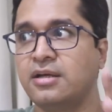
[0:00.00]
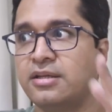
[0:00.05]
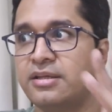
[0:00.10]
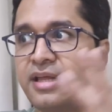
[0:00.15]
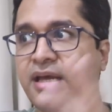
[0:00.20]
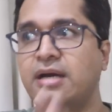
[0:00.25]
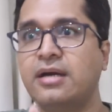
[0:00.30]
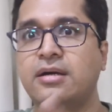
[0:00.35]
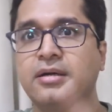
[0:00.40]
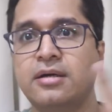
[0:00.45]

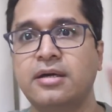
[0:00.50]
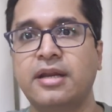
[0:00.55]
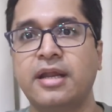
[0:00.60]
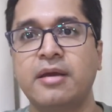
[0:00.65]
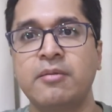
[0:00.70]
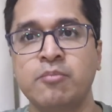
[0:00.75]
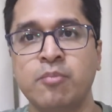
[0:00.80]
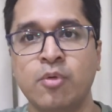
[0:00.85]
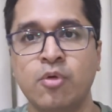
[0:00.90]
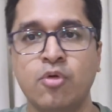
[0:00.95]
they are
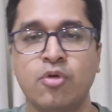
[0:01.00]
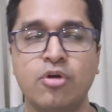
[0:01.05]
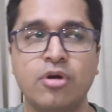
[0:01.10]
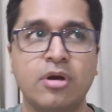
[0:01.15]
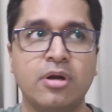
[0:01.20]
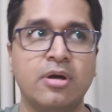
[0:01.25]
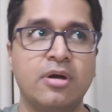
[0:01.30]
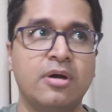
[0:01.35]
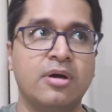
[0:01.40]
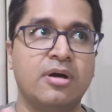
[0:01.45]
earning
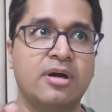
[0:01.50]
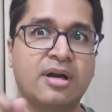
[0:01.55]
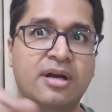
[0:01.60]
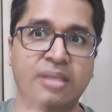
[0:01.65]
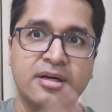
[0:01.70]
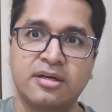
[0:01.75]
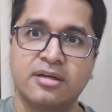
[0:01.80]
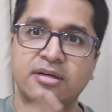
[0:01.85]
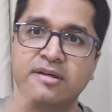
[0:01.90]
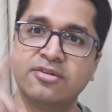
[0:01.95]
more
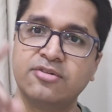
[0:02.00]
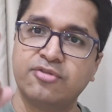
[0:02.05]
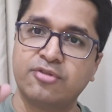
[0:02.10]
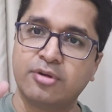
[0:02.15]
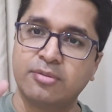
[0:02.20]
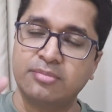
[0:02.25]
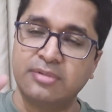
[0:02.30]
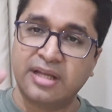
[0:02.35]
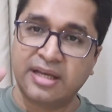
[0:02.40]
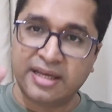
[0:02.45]
returns
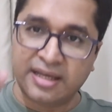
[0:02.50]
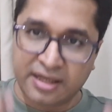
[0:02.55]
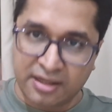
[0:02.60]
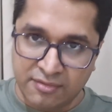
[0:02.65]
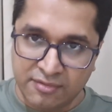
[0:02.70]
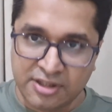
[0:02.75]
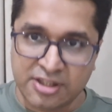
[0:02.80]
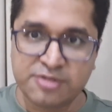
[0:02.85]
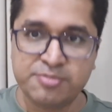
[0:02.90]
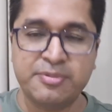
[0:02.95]
from their
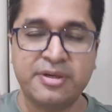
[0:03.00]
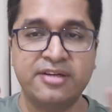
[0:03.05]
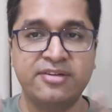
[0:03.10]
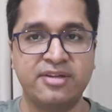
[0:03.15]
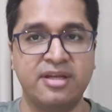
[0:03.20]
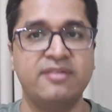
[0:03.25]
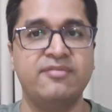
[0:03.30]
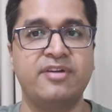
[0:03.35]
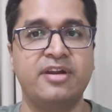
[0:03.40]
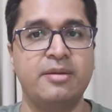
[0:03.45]
investments
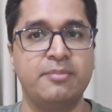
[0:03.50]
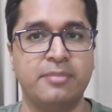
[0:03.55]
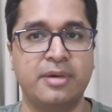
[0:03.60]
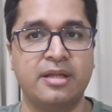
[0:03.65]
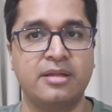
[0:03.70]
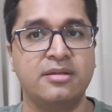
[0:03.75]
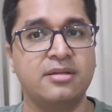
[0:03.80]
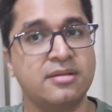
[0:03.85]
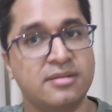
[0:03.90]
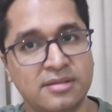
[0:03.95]
every
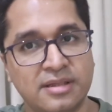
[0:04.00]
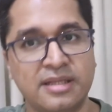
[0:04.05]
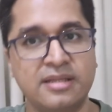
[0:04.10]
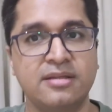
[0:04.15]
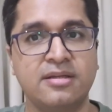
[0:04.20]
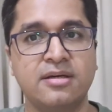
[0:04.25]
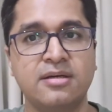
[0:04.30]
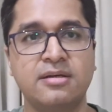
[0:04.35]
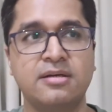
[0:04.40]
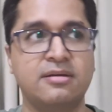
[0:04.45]
month
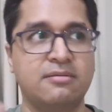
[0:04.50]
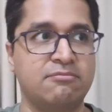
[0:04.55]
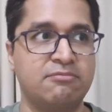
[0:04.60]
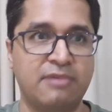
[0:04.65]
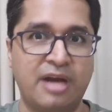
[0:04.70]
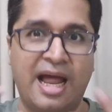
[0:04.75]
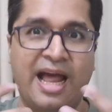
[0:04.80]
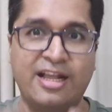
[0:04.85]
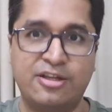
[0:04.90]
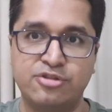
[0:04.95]
than the
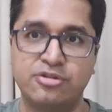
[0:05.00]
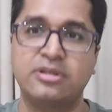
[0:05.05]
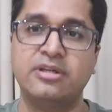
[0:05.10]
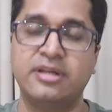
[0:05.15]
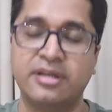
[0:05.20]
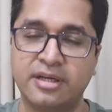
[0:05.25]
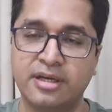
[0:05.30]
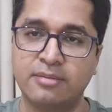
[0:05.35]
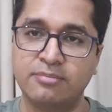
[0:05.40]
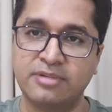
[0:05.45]
actual
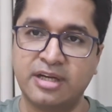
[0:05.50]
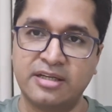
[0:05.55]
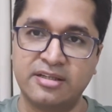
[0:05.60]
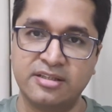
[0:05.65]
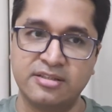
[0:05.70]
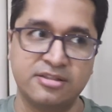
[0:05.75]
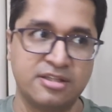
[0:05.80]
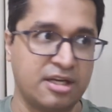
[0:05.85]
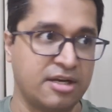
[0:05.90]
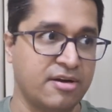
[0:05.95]
income that
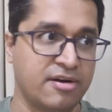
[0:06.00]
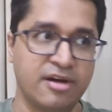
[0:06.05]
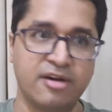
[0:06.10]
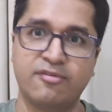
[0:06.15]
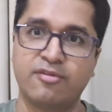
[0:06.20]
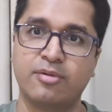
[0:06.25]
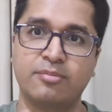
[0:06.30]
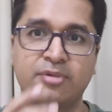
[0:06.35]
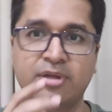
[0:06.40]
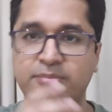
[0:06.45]
they
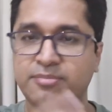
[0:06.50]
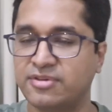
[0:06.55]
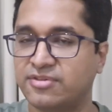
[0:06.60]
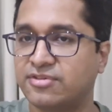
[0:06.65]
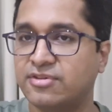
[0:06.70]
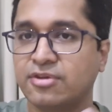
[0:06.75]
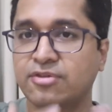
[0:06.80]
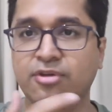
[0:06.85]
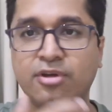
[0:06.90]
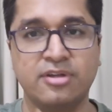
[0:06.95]
generate from their
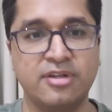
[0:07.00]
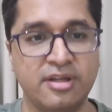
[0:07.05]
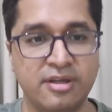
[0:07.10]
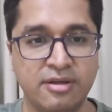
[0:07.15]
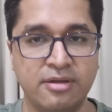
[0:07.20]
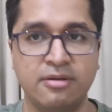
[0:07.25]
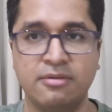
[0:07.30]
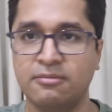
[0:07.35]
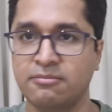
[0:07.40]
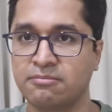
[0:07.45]
business or
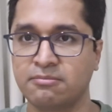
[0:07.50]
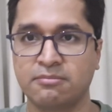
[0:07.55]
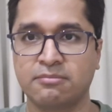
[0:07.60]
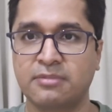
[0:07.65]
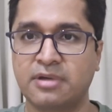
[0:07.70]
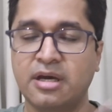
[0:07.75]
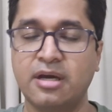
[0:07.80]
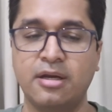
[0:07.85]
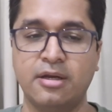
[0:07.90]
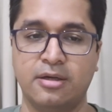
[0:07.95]
their
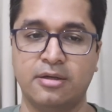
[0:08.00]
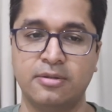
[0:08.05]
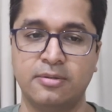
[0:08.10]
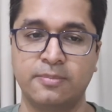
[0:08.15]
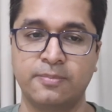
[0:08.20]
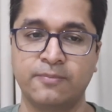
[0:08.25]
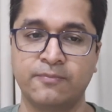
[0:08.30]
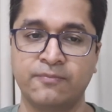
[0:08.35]
career.